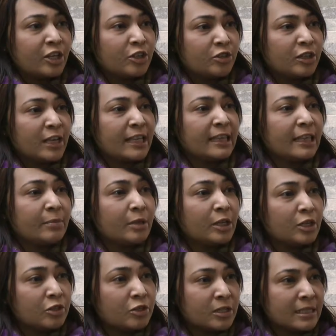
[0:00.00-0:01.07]
is to get them
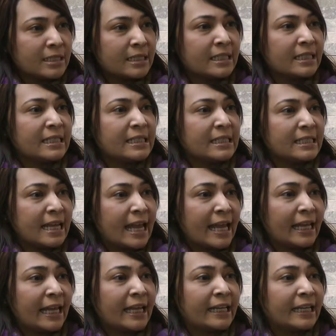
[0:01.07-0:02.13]
interested in
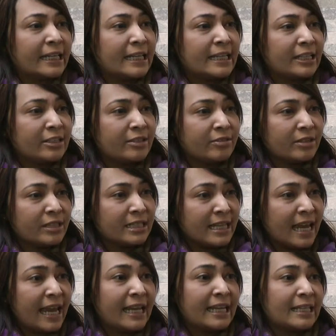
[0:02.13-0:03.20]
staying and
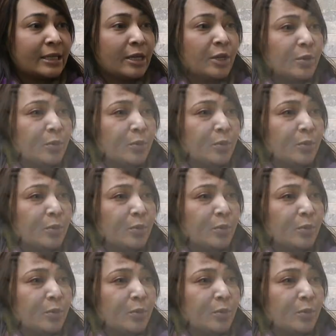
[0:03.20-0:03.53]
retained